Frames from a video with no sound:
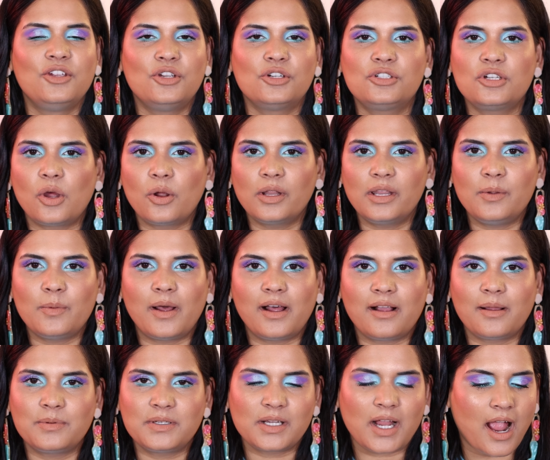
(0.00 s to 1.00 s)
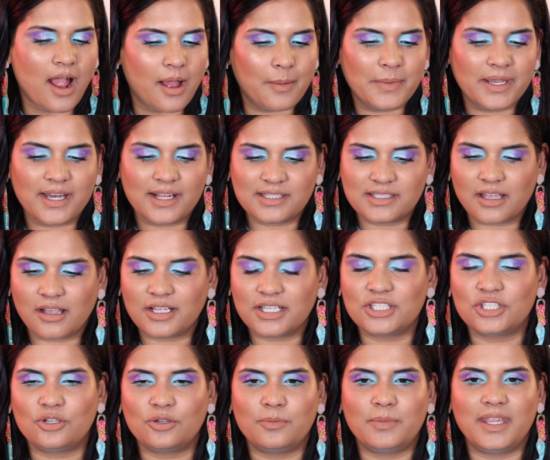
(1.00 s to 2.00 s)
you're totally welcome to comment, as long
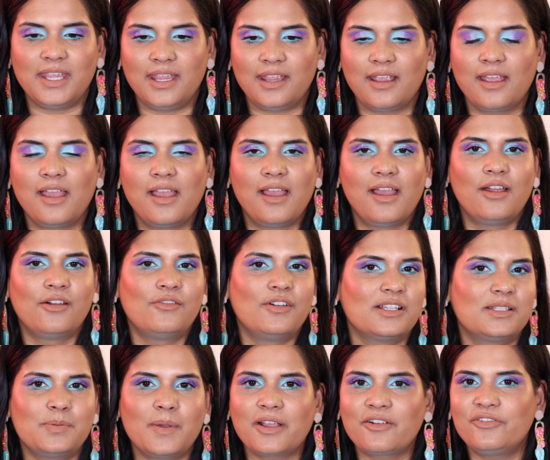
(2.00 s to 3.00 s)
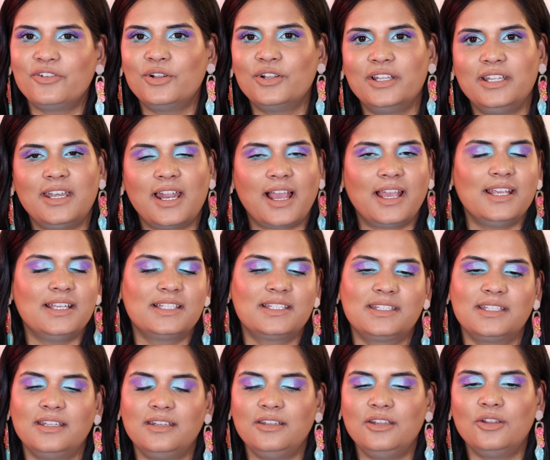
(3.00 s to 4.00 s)
as you're being respectful and
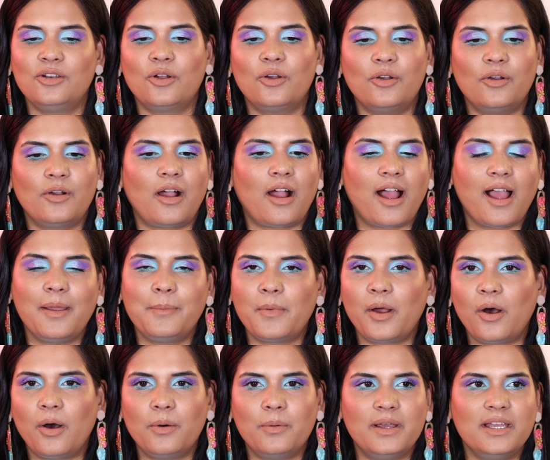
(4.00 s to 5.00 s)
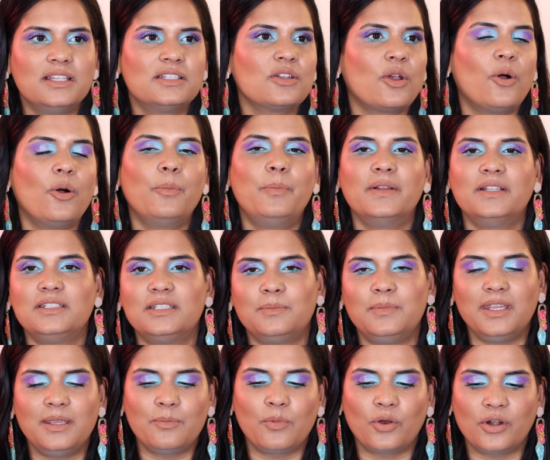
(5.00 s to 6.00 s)
nice, and you know, I'm always open to
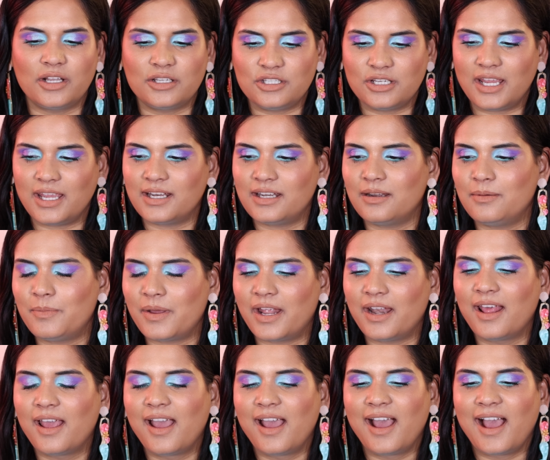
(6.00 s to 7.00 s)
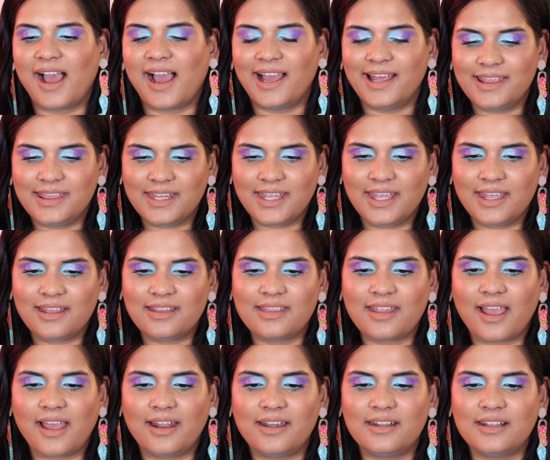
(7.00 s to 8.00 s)
be more educated, but I think
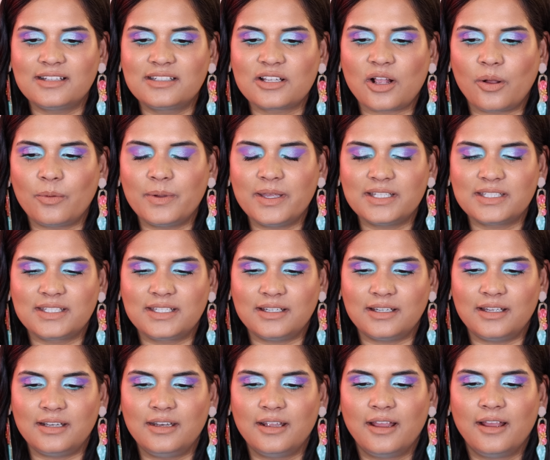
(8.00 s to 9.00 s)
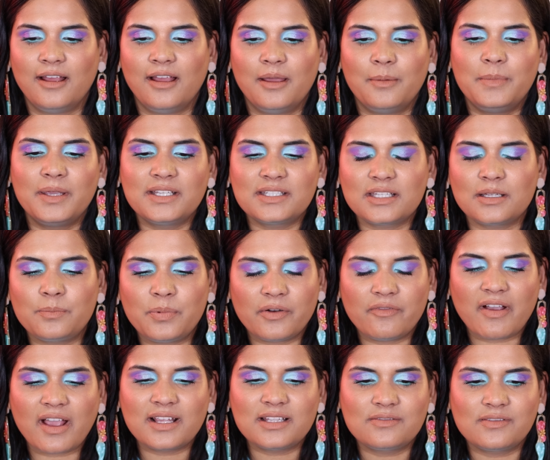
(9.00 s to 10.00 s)
that it's always good because it
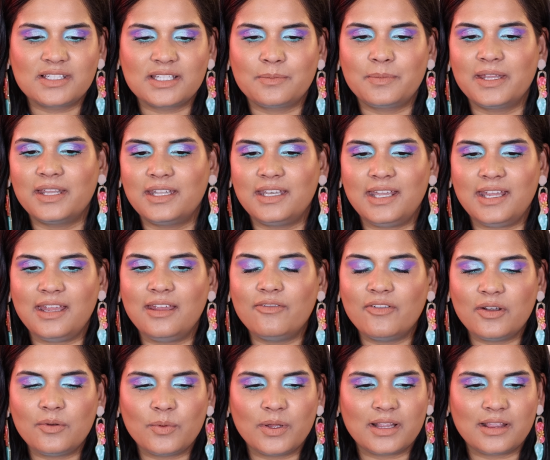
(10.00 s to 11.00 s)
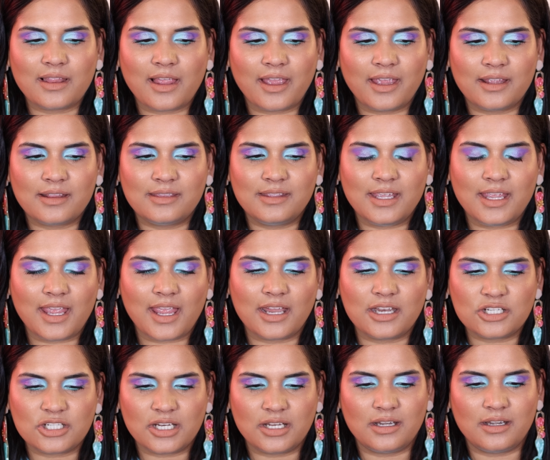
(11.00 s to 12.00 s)
provides visibility, even with like the
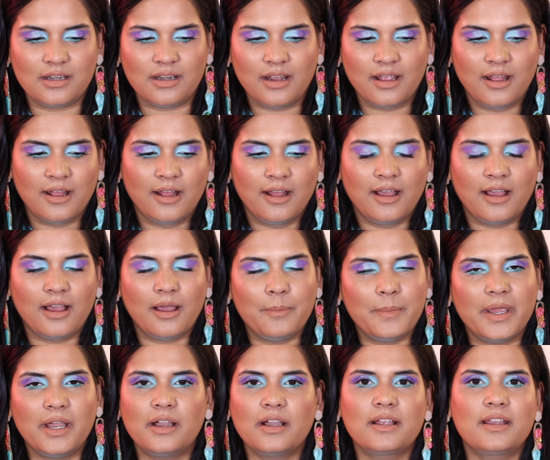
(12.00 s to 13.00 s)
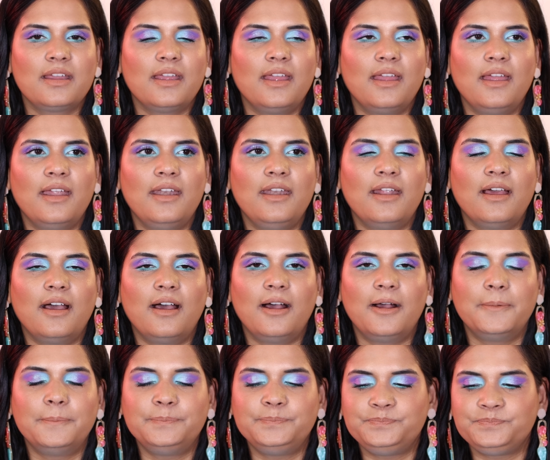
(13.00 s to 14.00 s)
Asian American
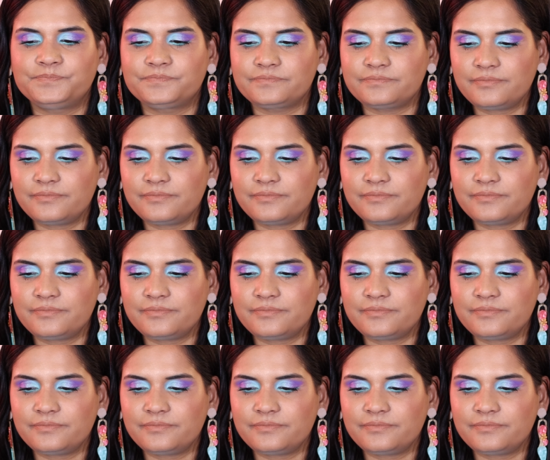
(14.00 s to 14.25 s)
um,